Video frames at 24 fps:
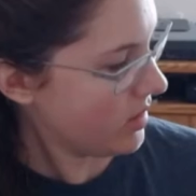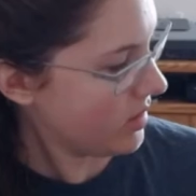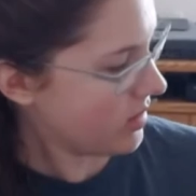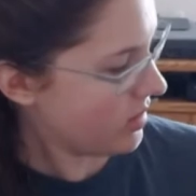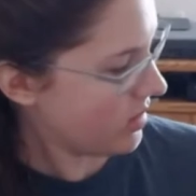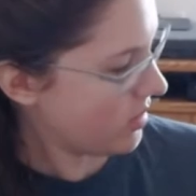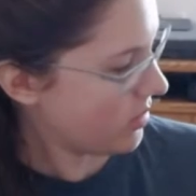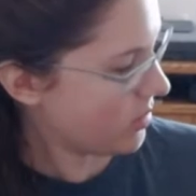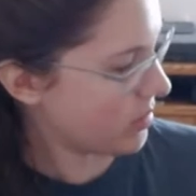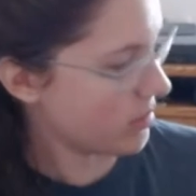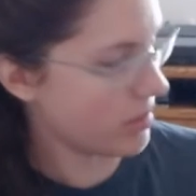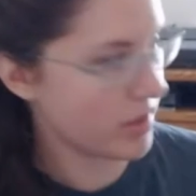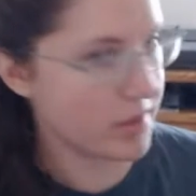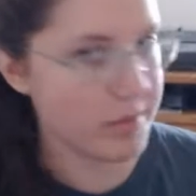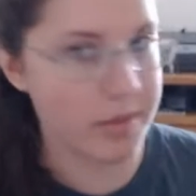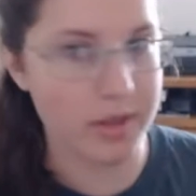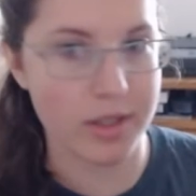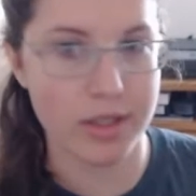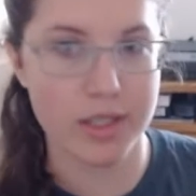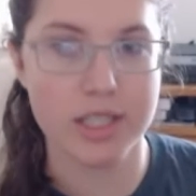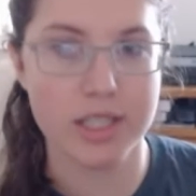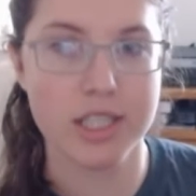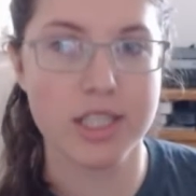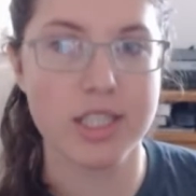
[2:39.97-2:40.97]
So it would
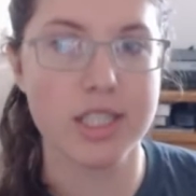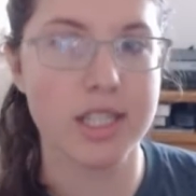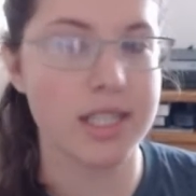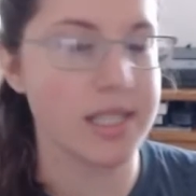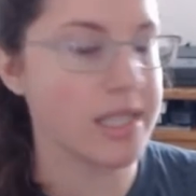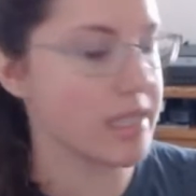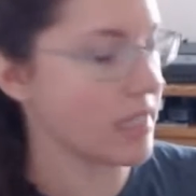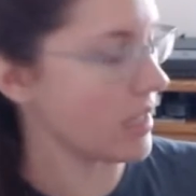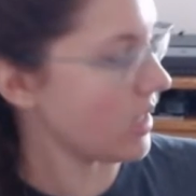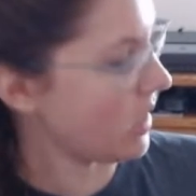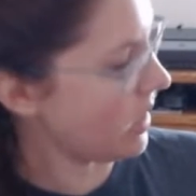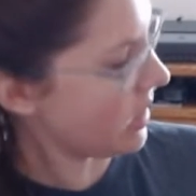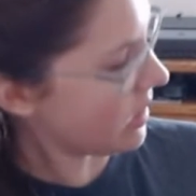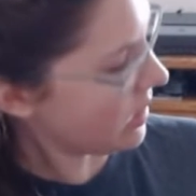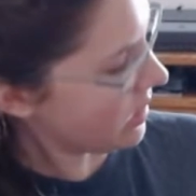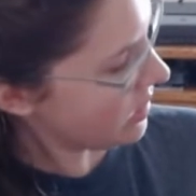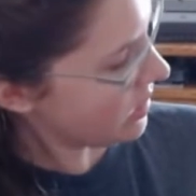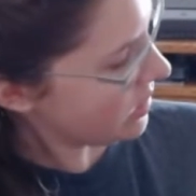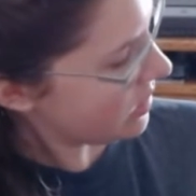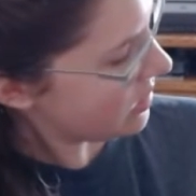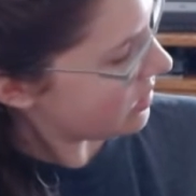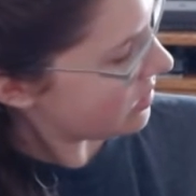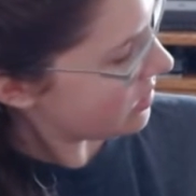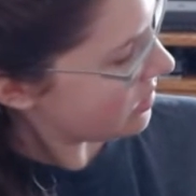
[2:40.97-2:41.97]
look just like
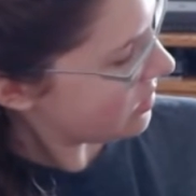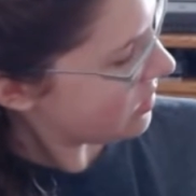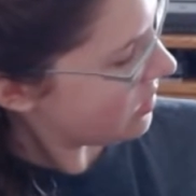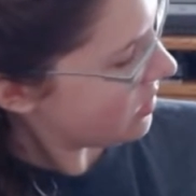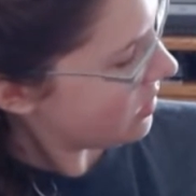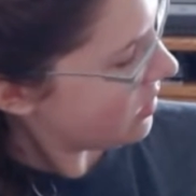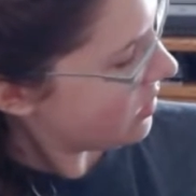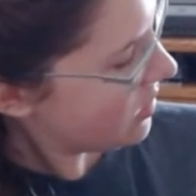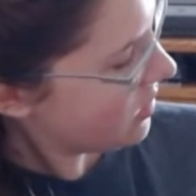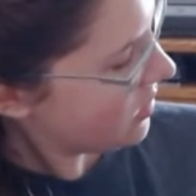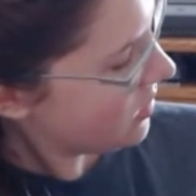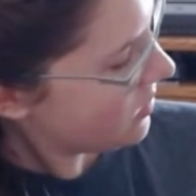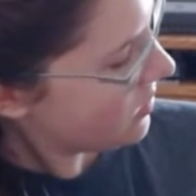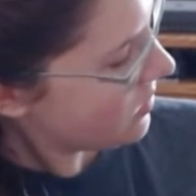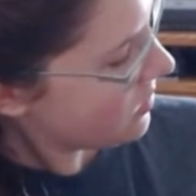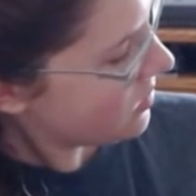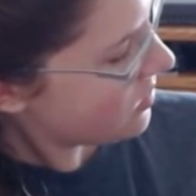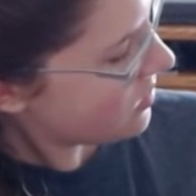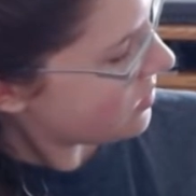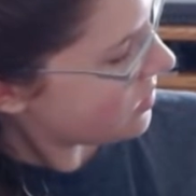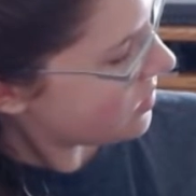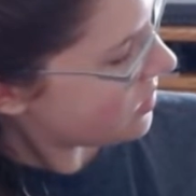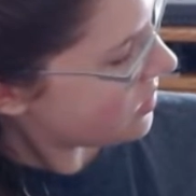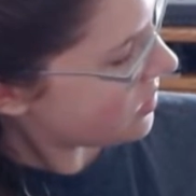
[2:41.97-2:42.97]
this.
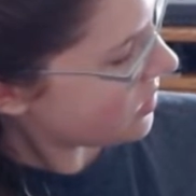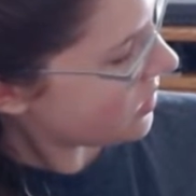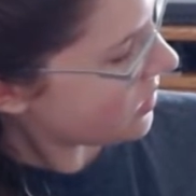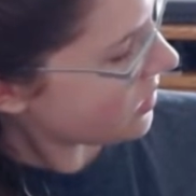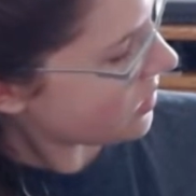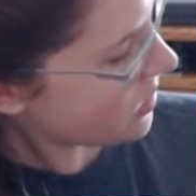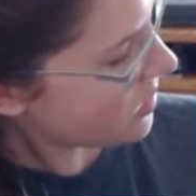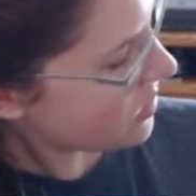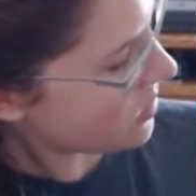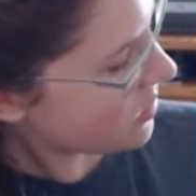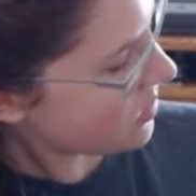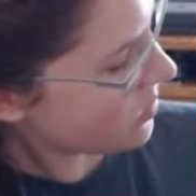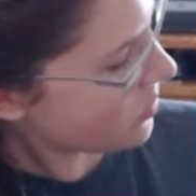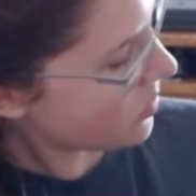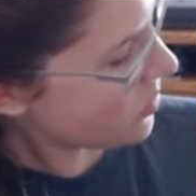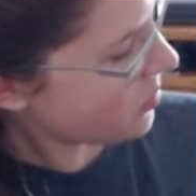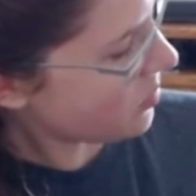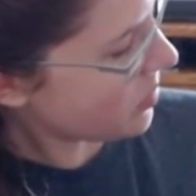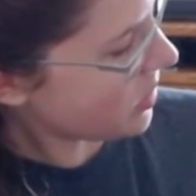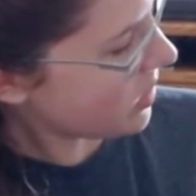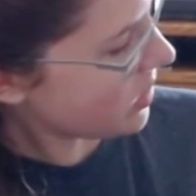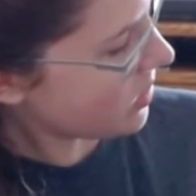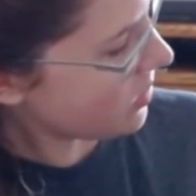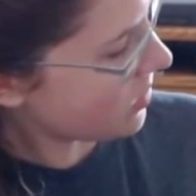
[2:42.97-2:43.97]
6 would
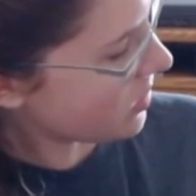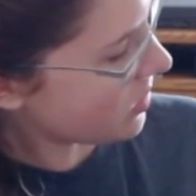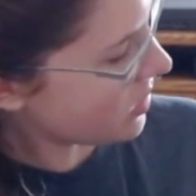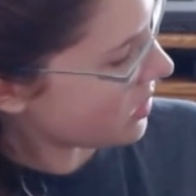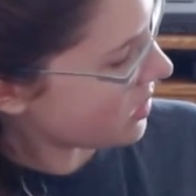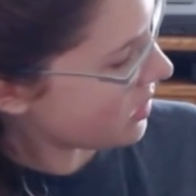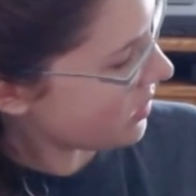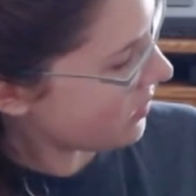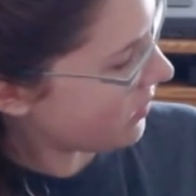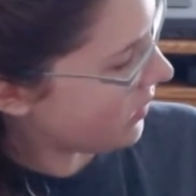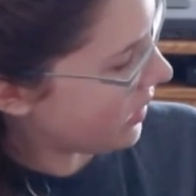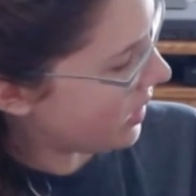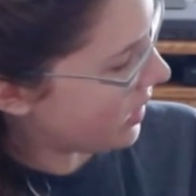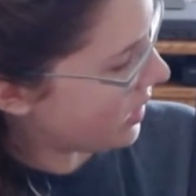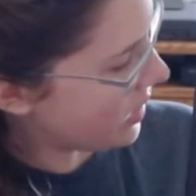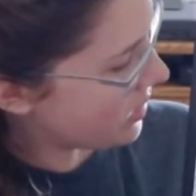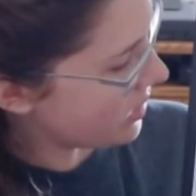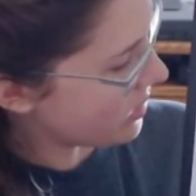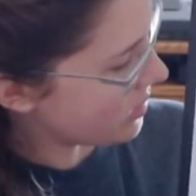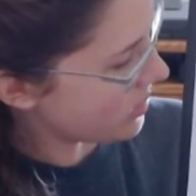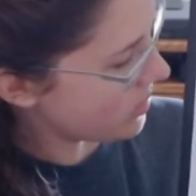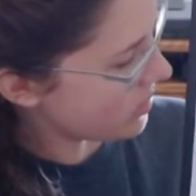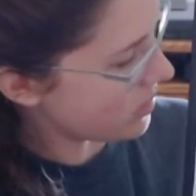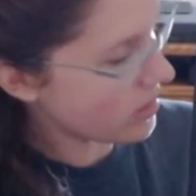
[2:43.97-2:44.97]
be your
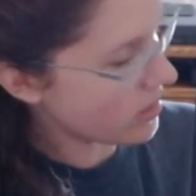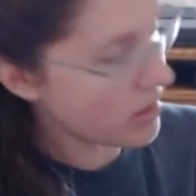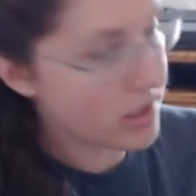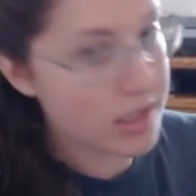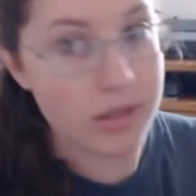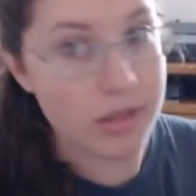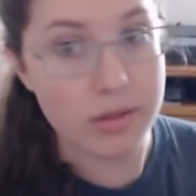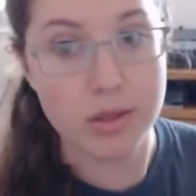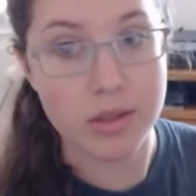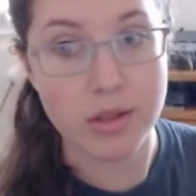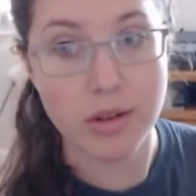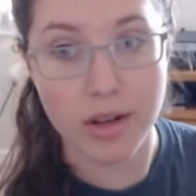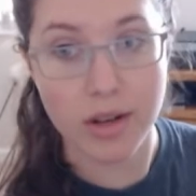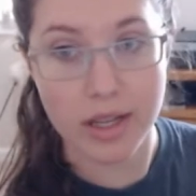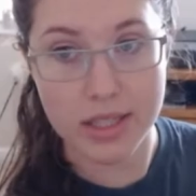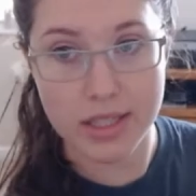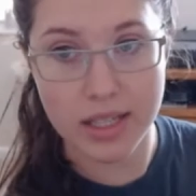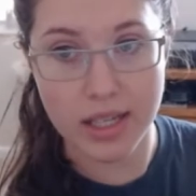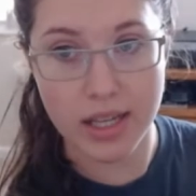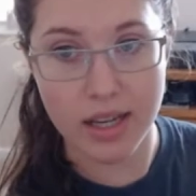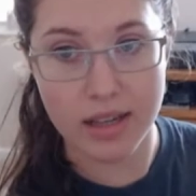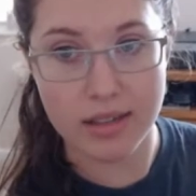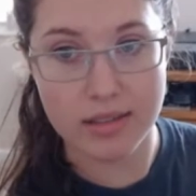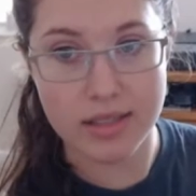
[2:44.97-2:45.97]
divisor. You would go on the
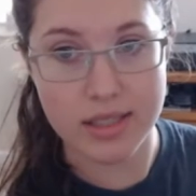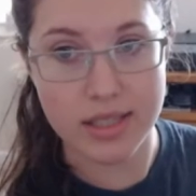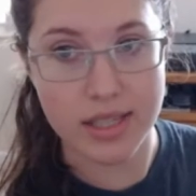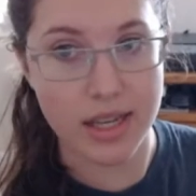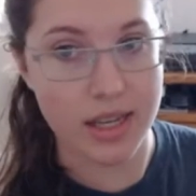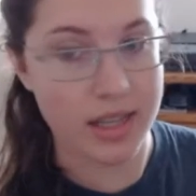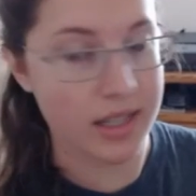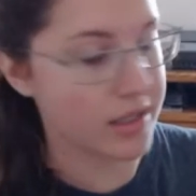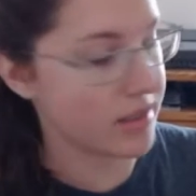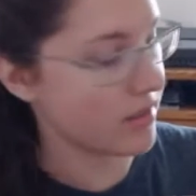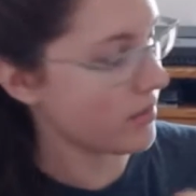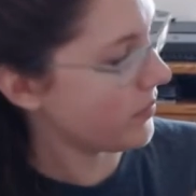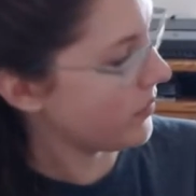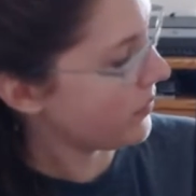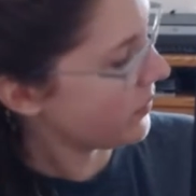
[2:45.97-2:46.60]
outside.